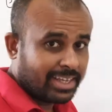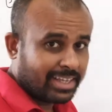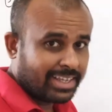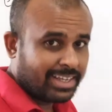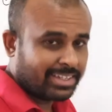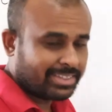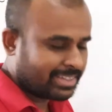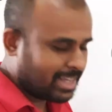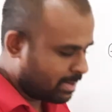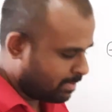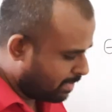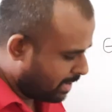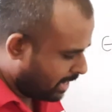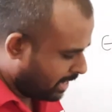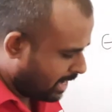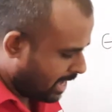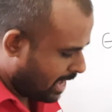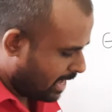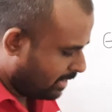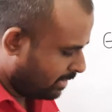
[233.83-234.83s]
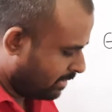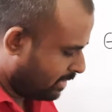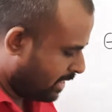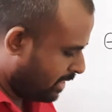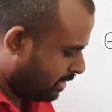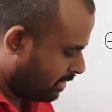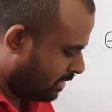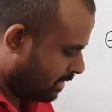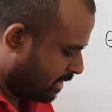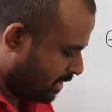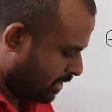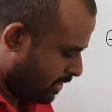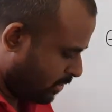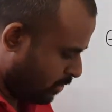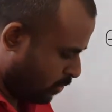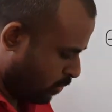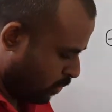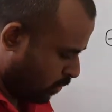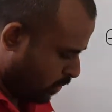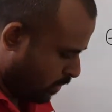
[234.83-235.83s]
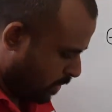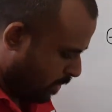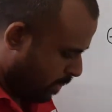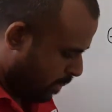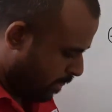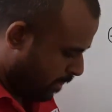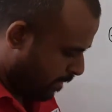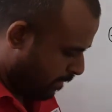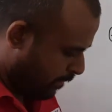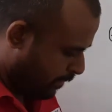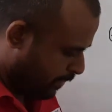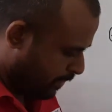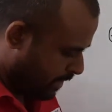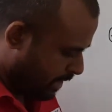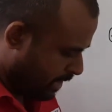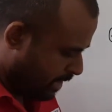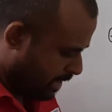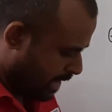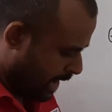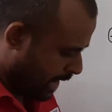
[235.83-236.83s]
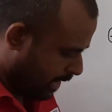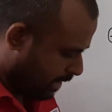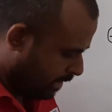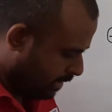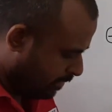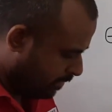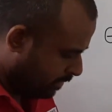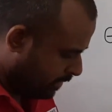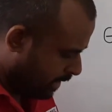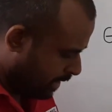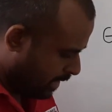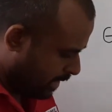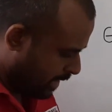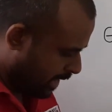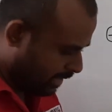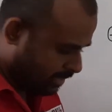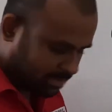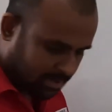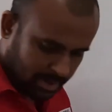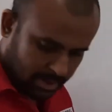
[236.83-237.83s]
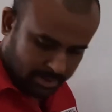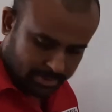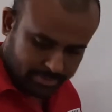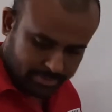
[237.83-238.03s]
Yes, that particular answer is true. Right. Next one.